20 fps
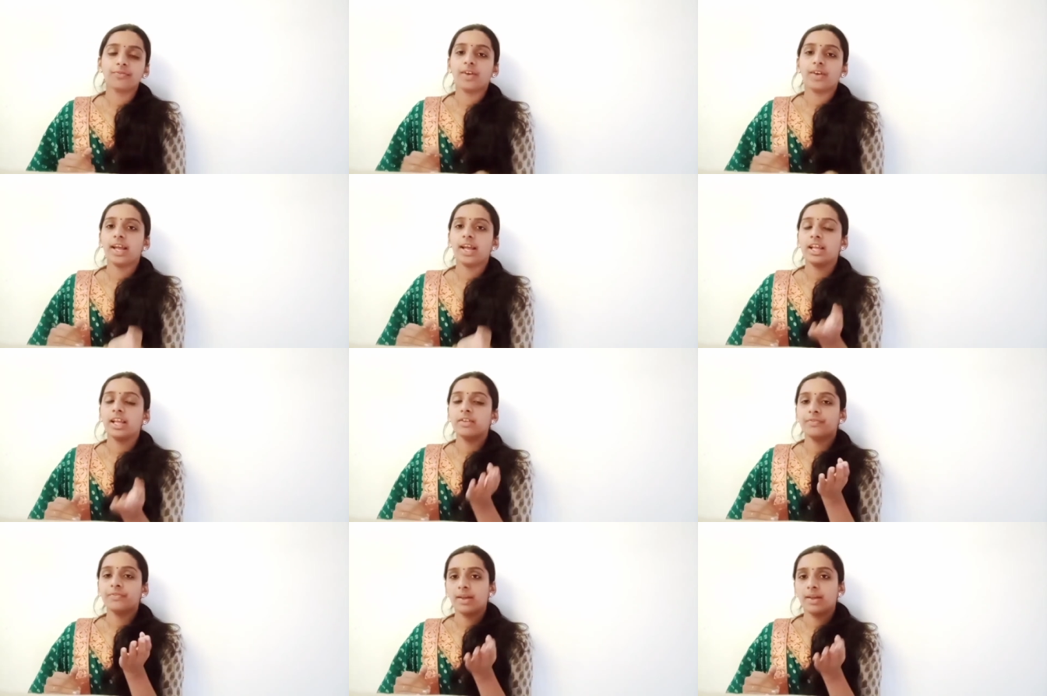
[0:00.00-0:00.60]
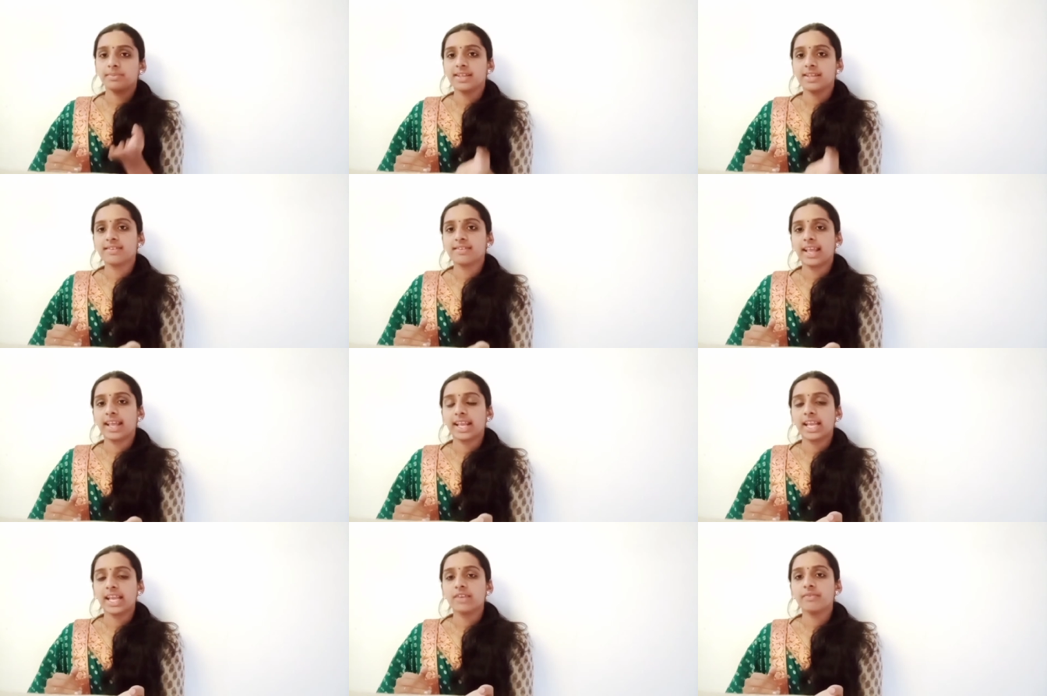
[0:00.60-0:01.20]
file from the
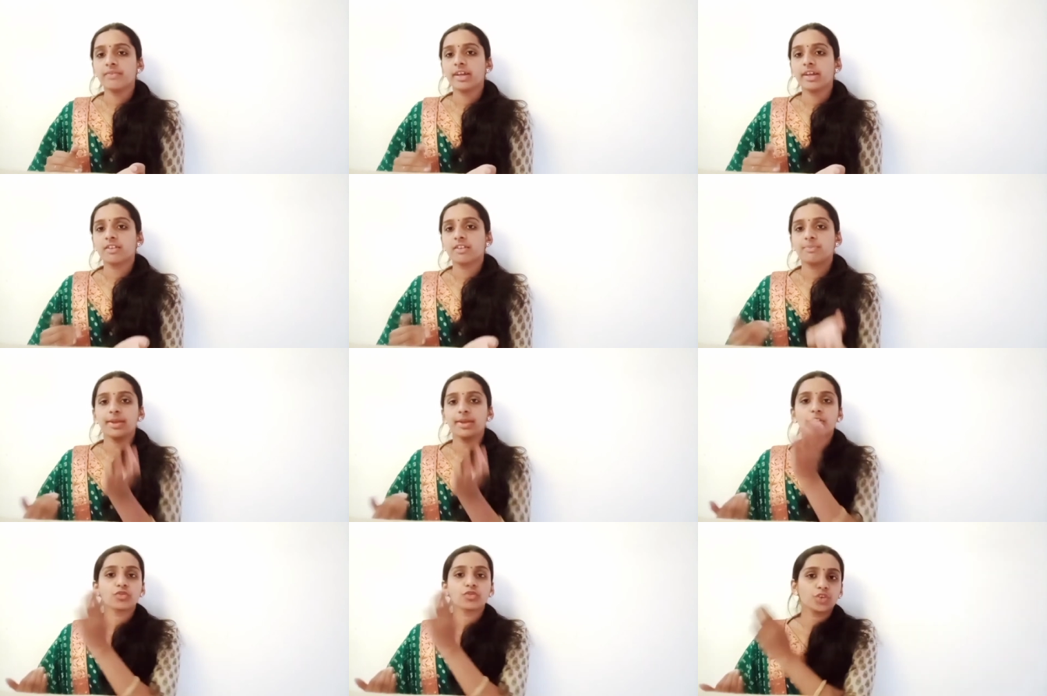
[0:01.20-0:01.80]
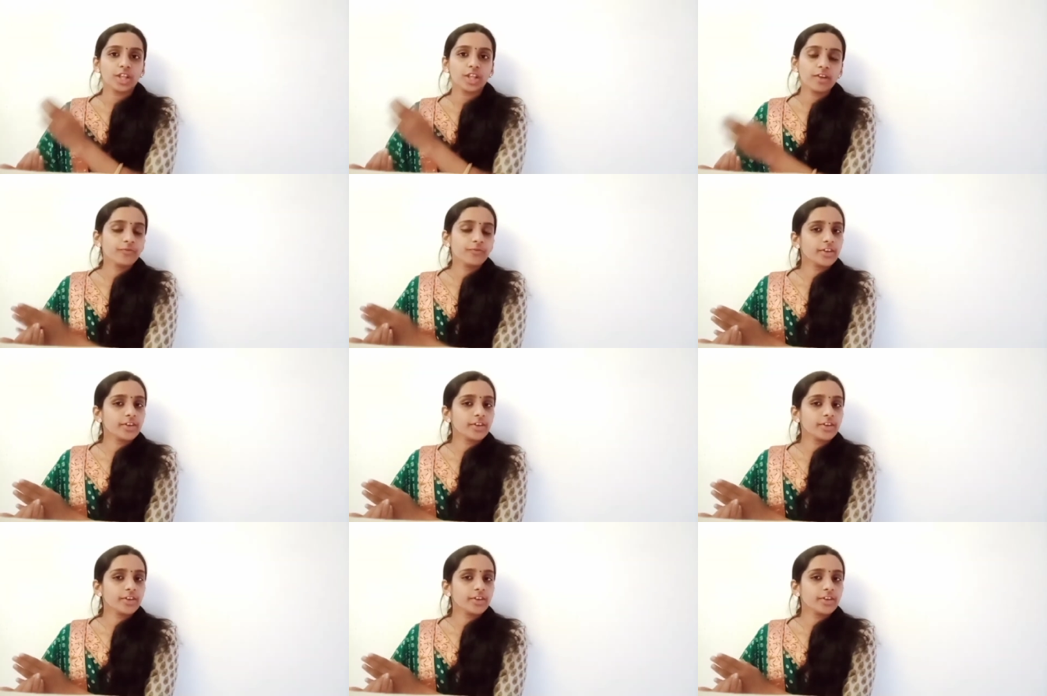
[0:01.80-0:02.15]
second workspace to the